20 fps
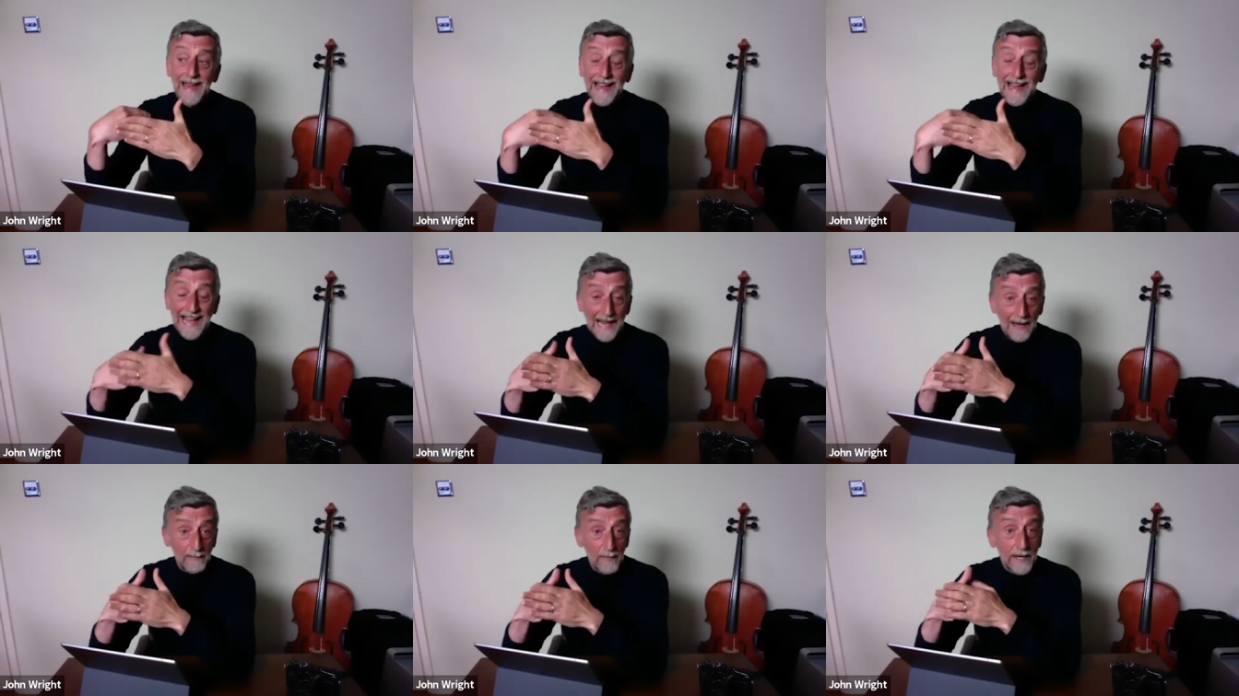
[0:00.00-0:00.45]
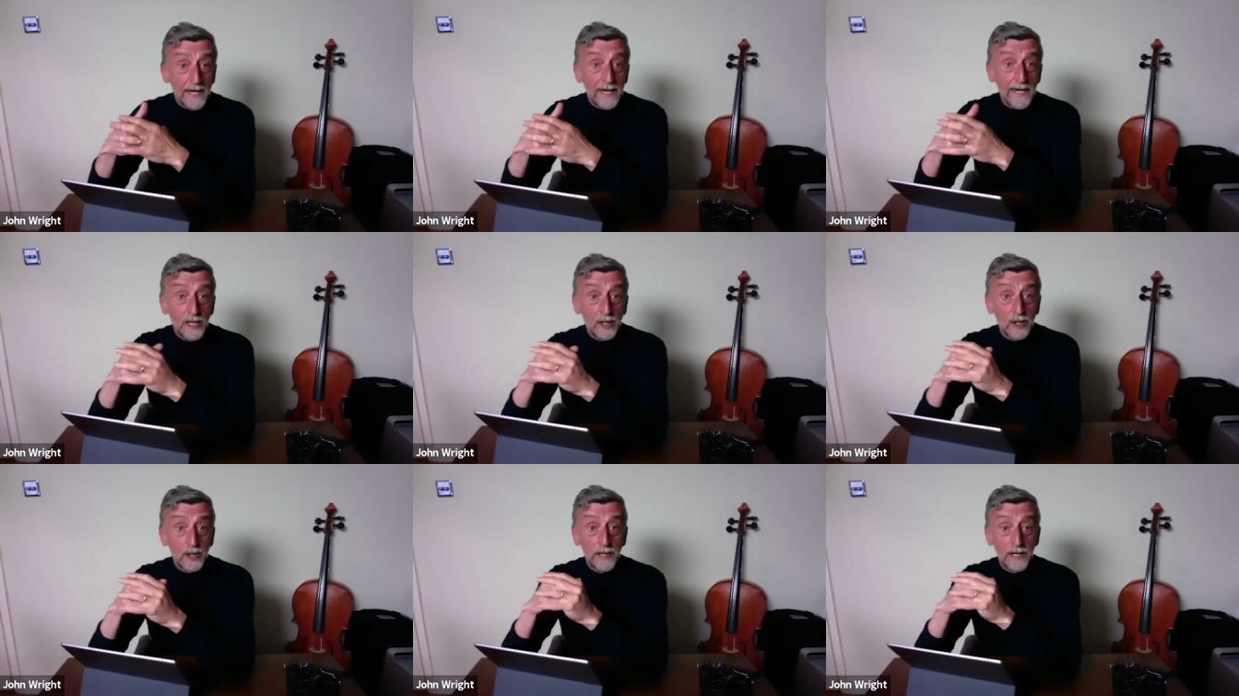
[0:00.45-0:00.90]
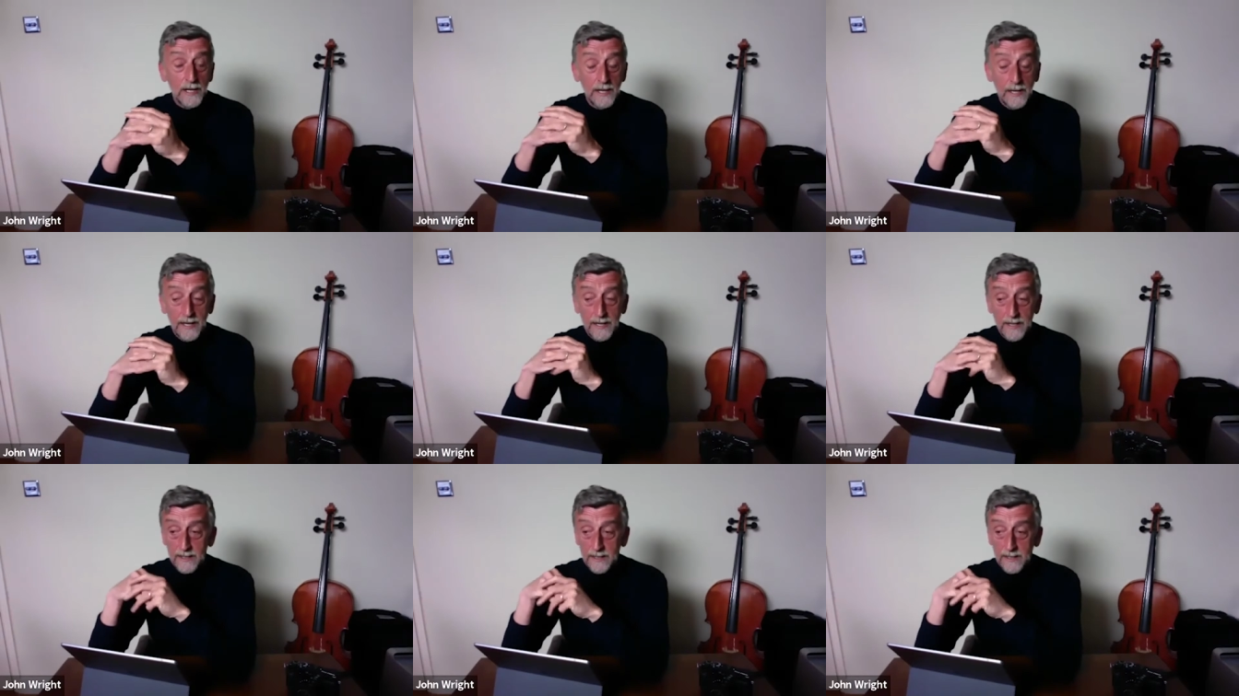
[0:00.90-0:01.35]
application
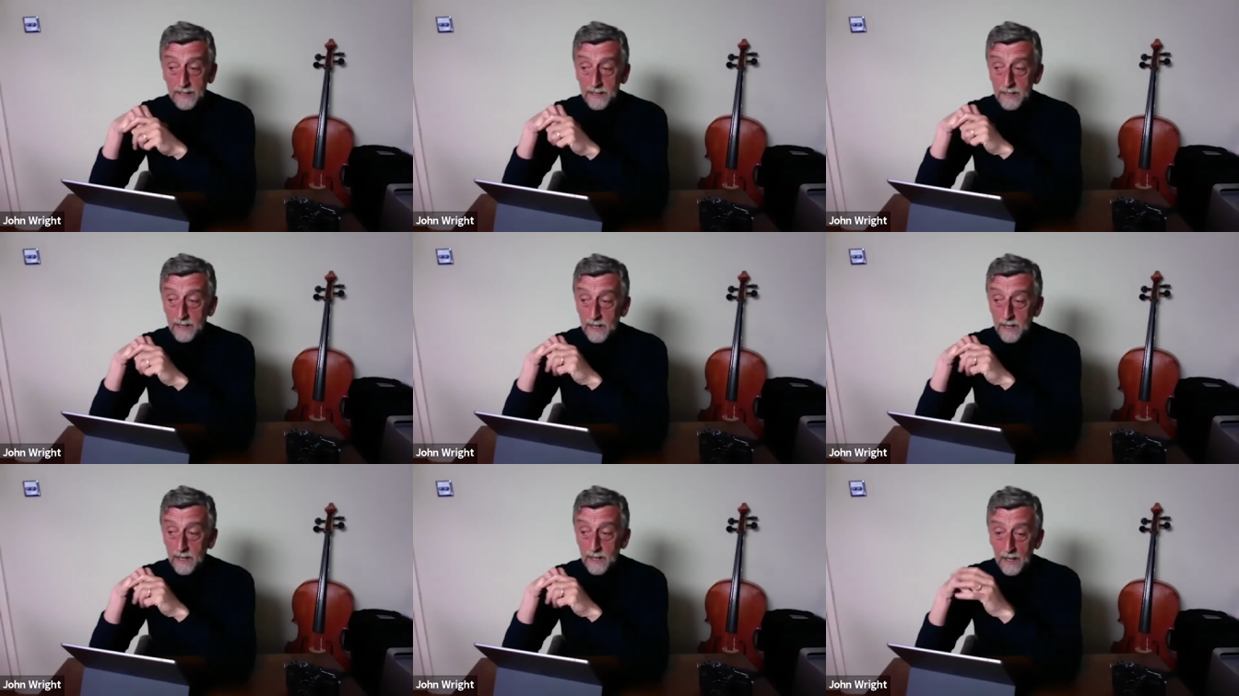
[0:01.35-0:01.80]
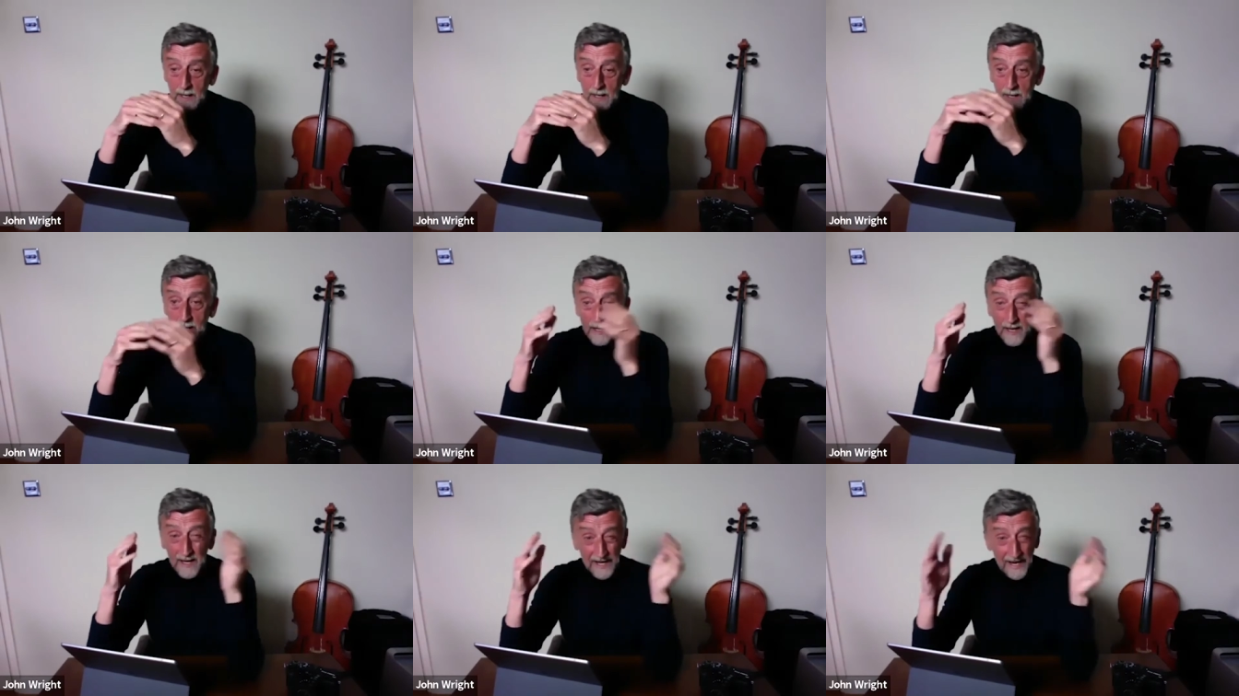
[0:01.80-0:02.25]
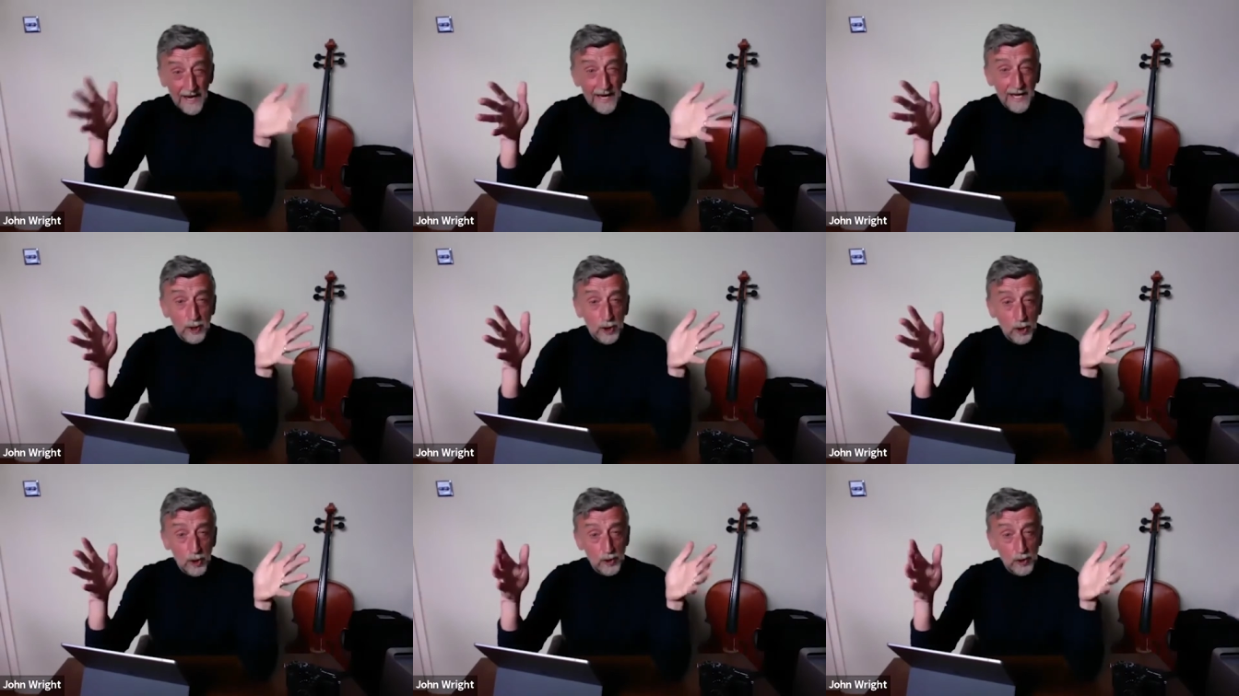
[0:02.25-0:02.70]
and an
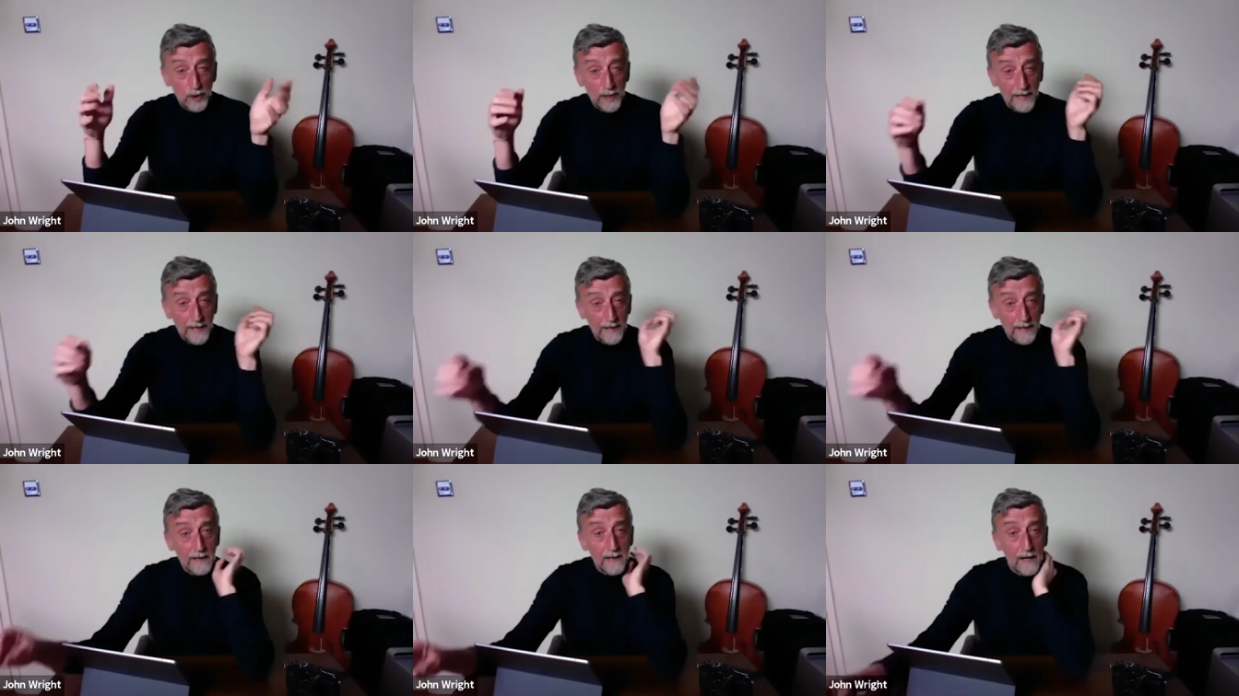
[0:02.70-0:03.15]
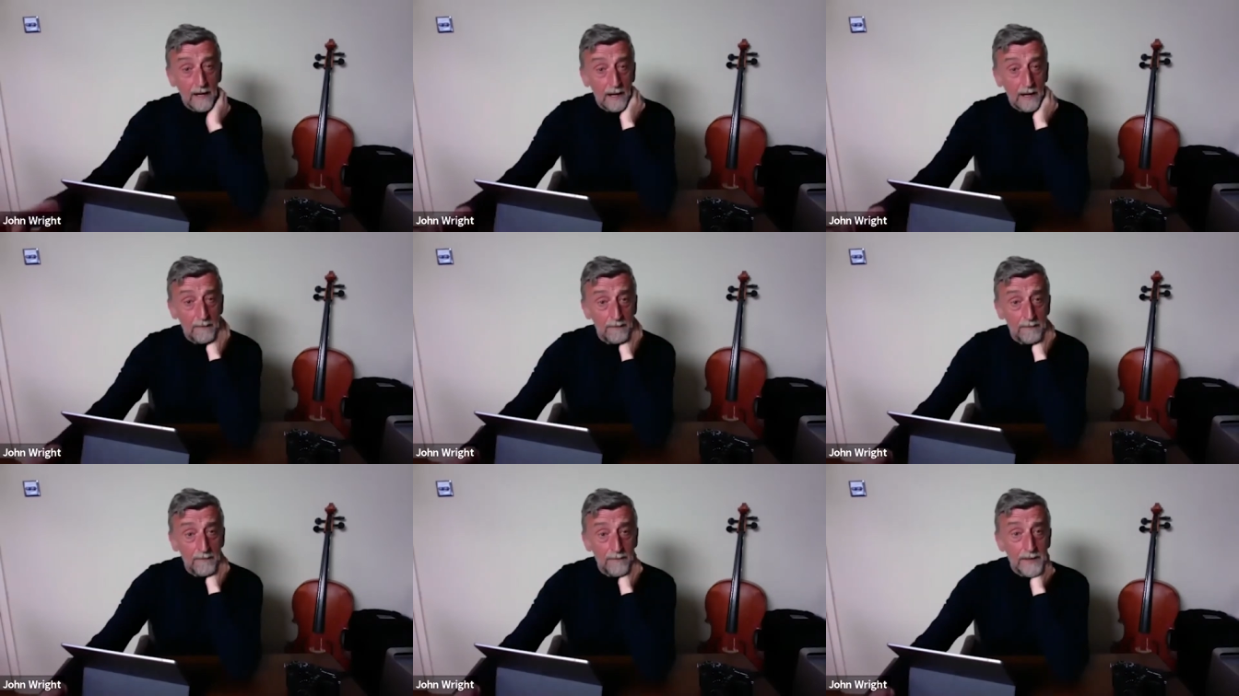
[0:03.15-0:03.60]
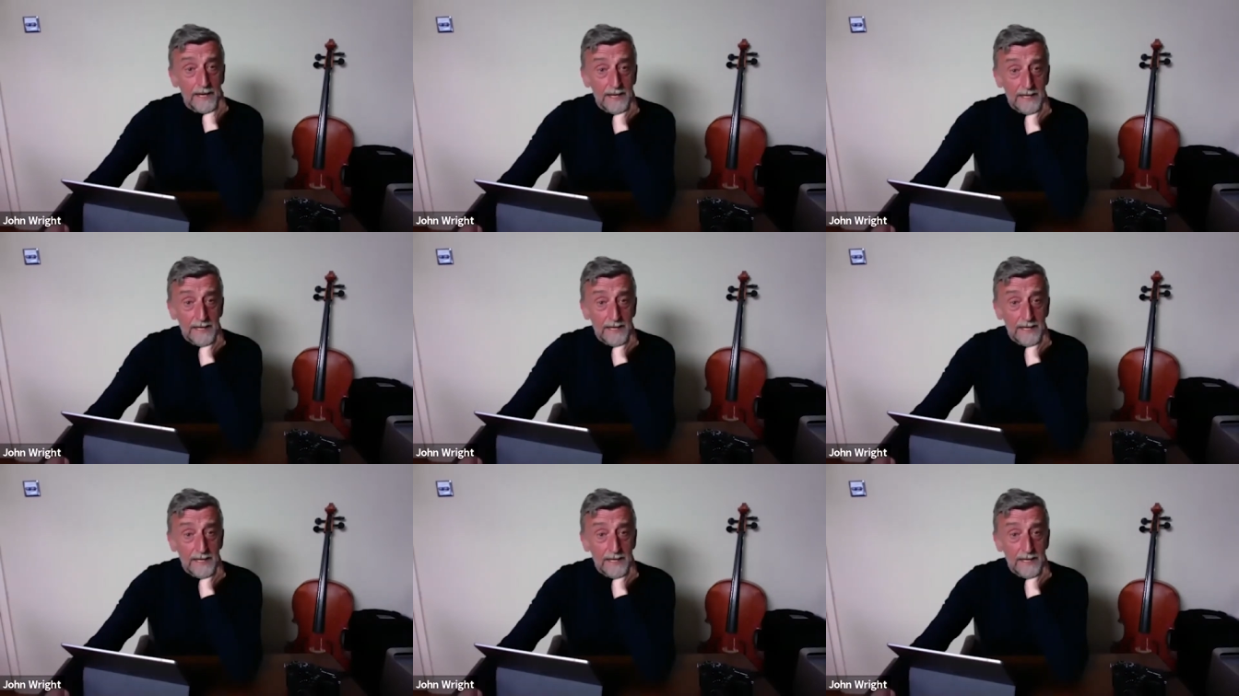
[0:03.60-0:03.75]
attitude, really. Um,